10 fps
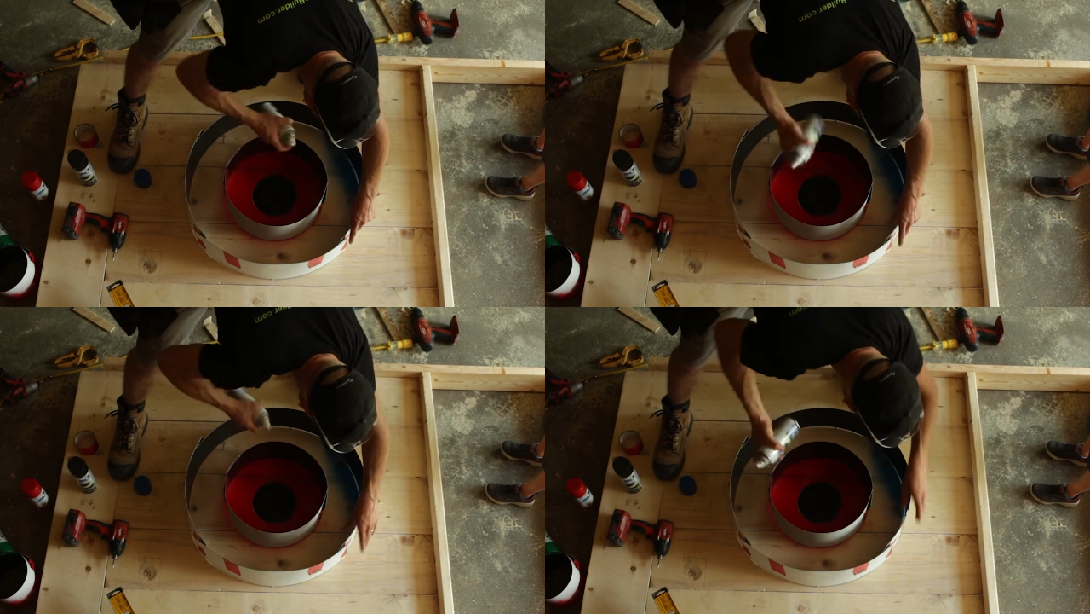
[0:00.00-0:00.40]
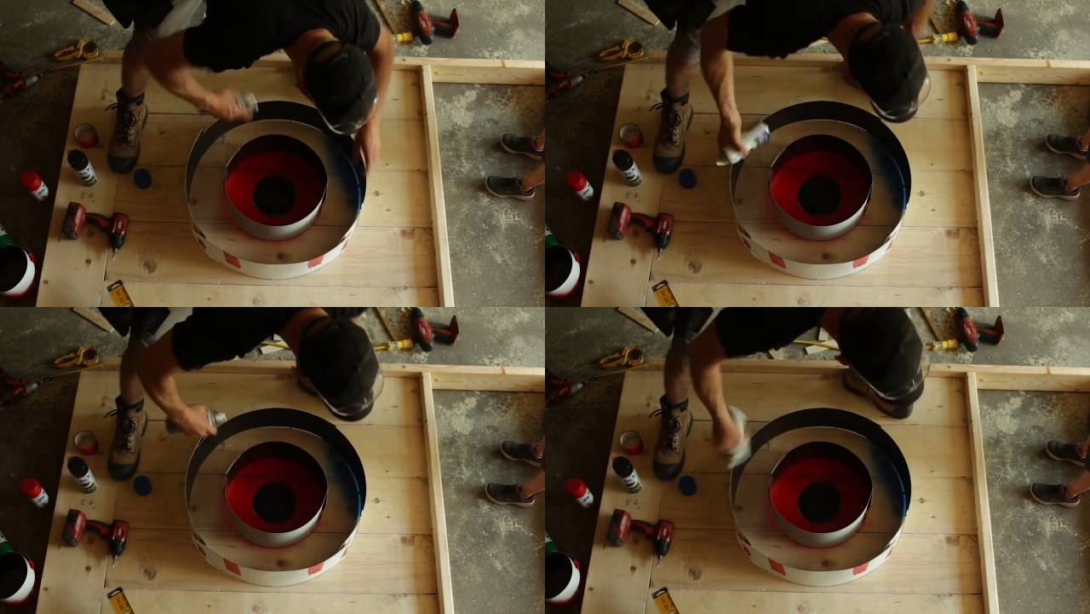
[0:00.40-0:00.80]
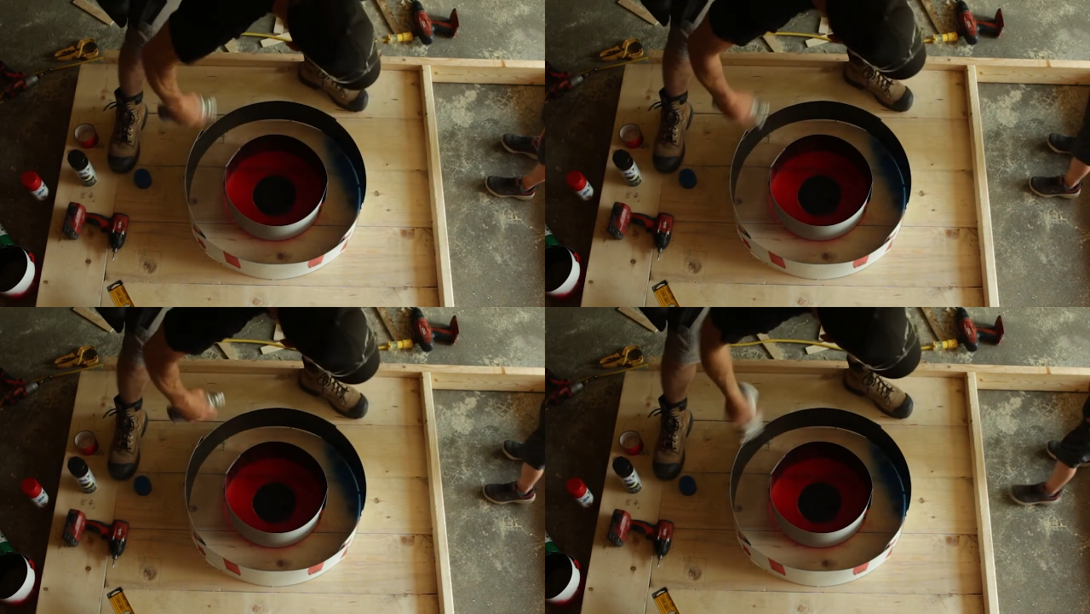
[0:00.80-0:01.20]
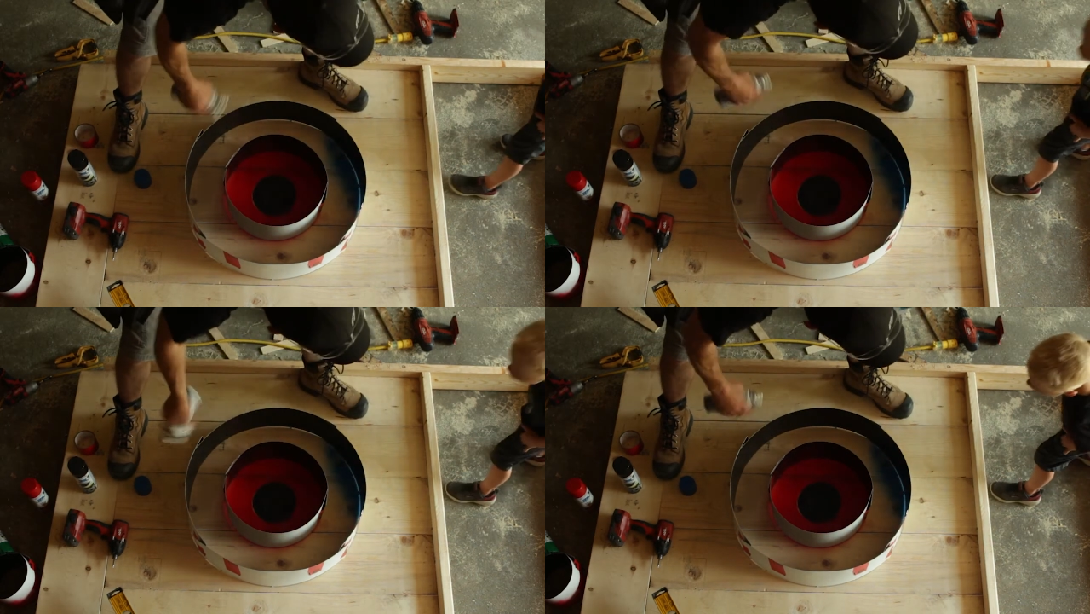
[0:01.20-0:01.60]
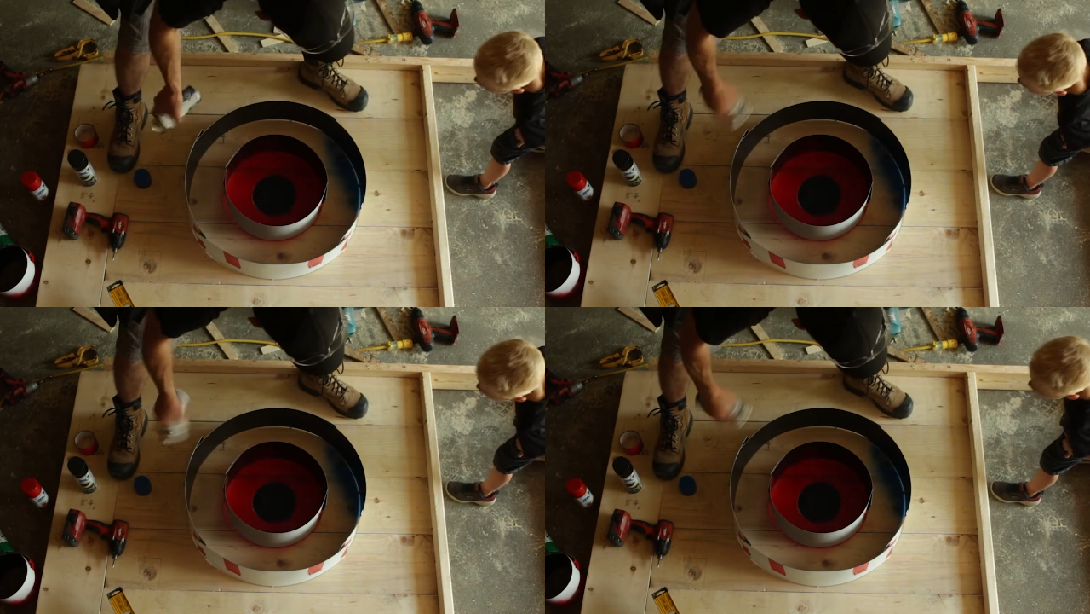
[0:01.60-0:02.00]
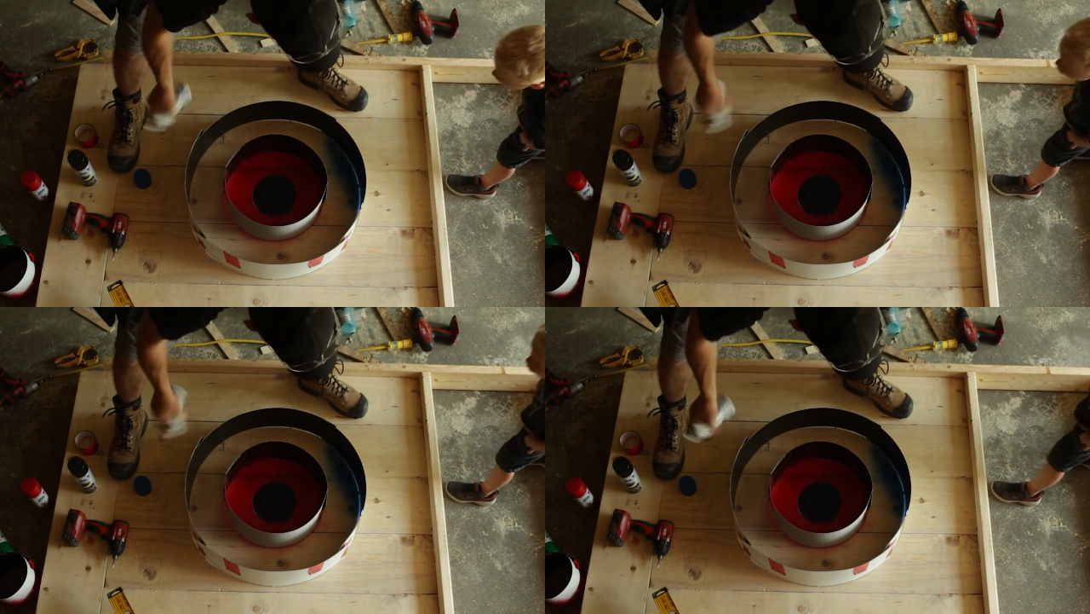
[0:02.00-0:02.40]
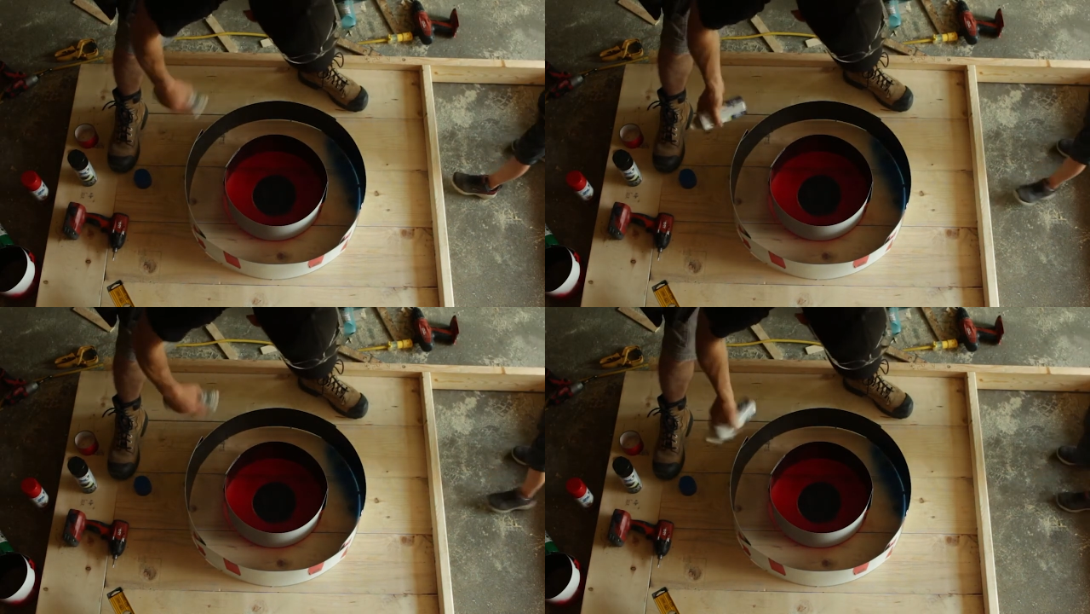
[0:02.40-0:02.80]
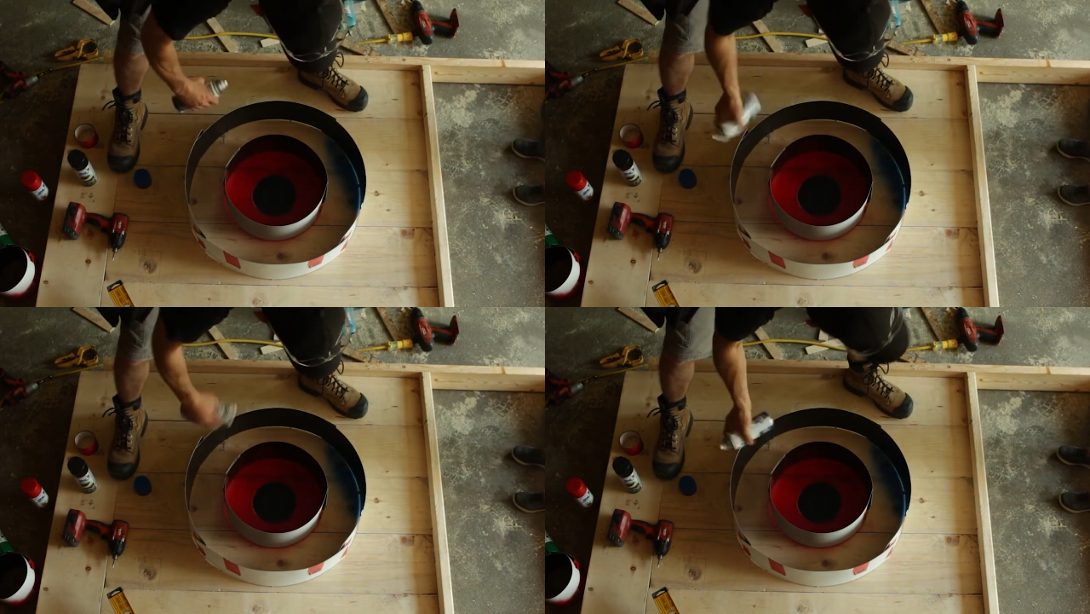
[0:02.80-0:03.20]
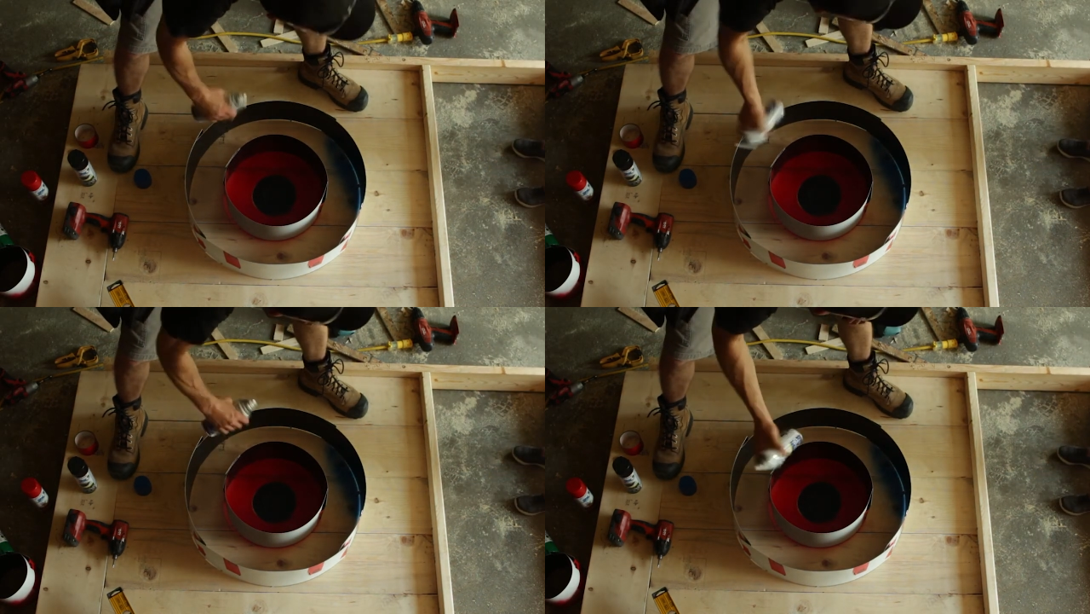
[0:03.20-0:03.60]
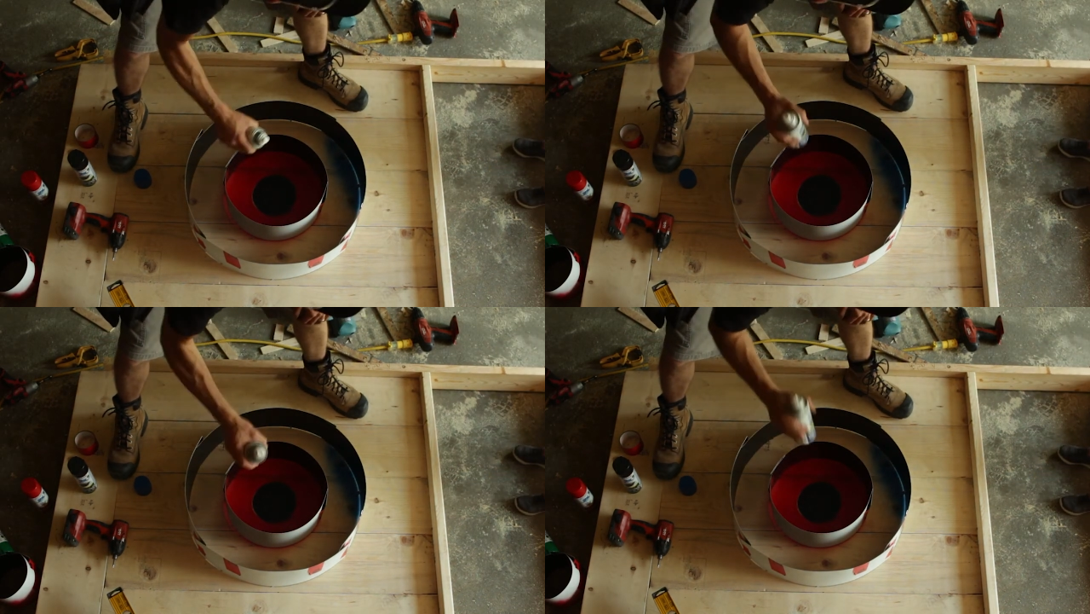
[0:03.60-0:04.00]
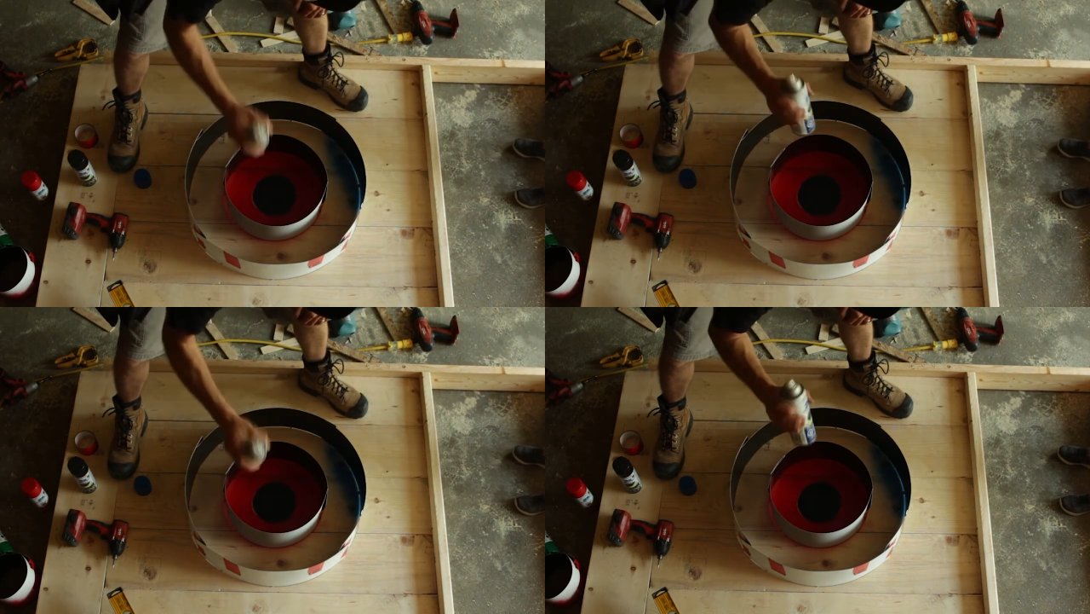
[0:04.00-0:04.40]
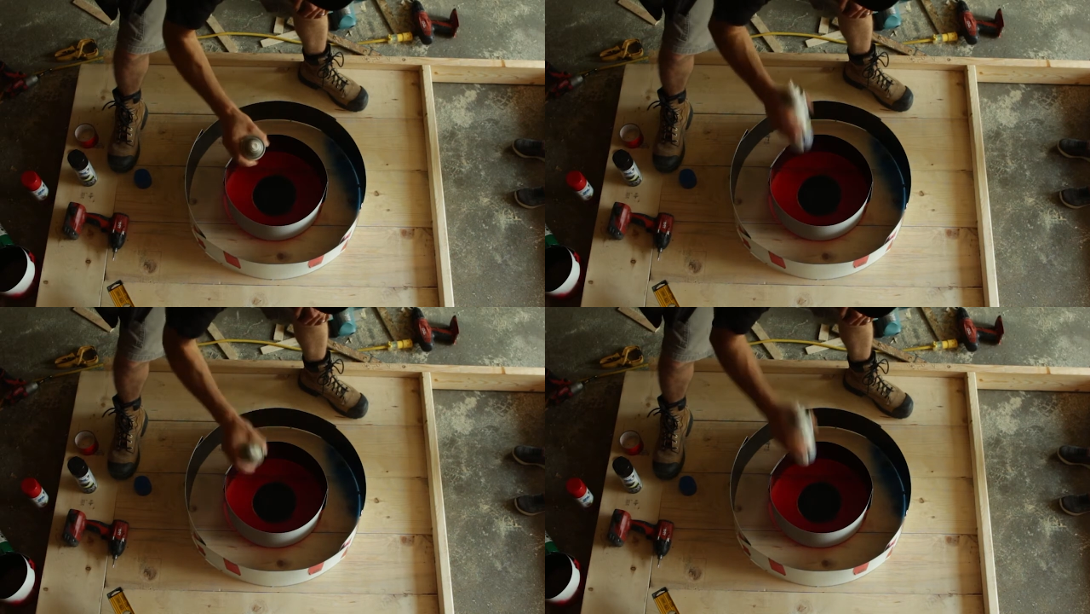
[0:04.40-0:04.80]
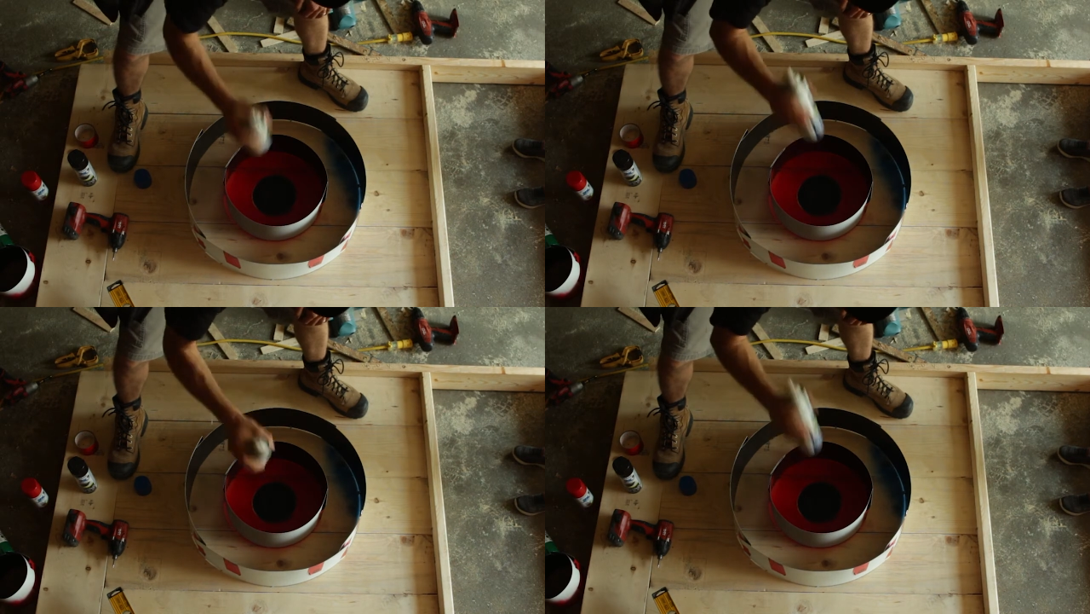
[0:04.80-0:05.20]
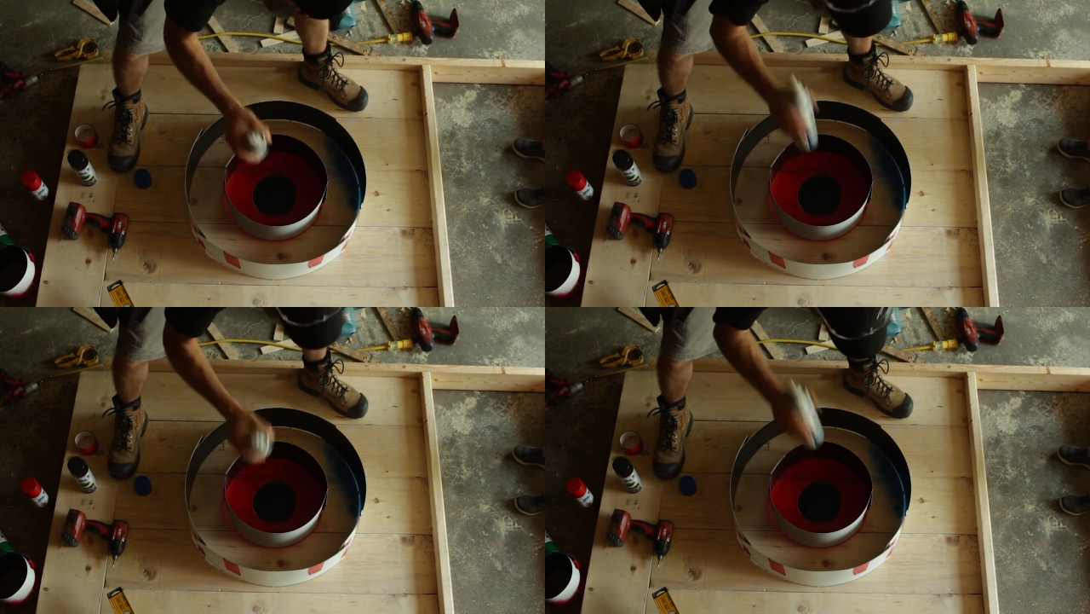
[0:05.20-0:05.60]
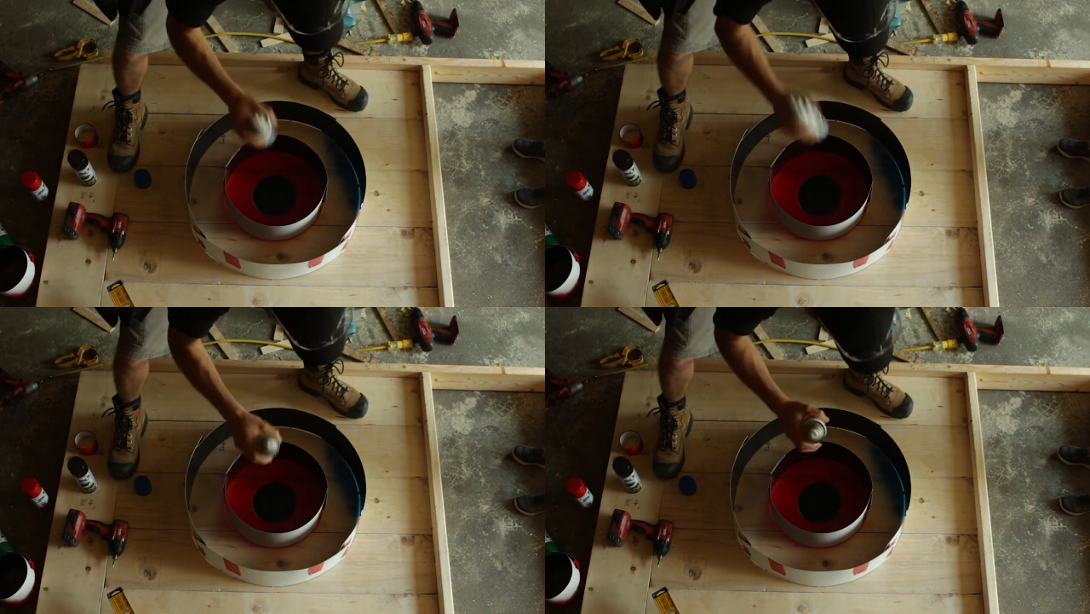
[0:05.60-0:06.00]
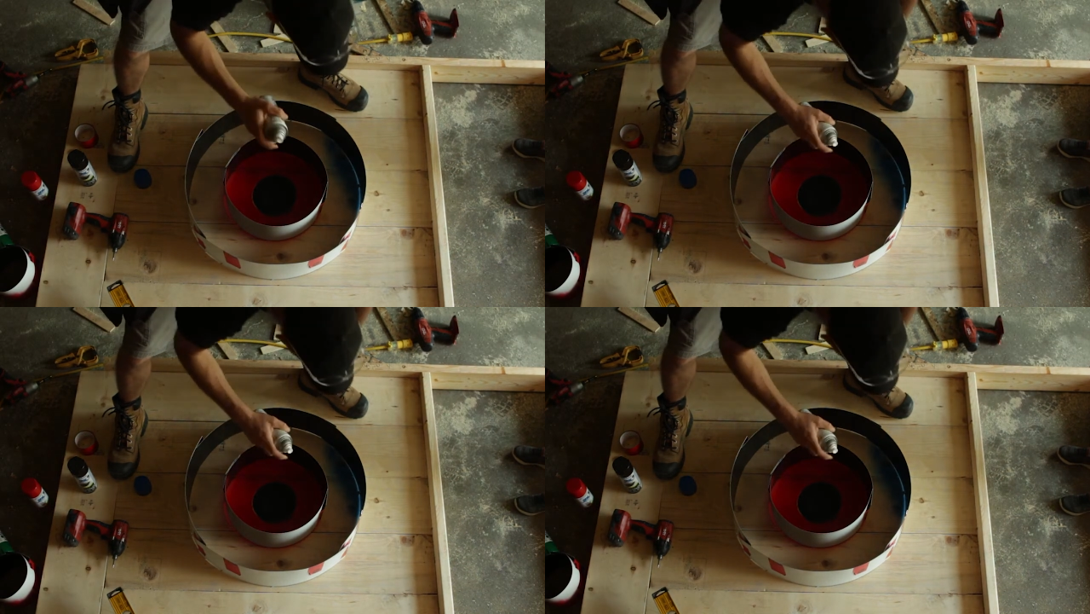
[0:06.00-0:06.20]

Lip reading: Nobody's mouth can be seen.